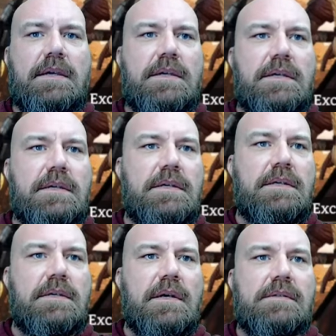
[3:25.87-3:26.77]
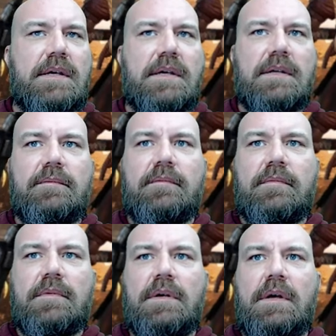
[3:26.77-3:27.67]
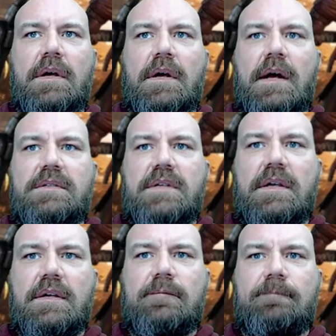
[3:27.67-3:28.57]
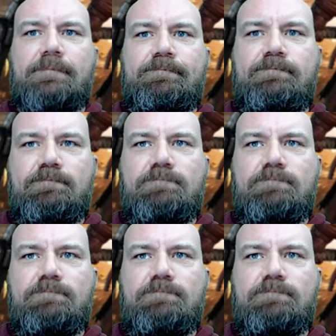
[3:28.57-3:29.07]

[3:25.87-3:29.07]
Hey, I'll take it. I'll take it.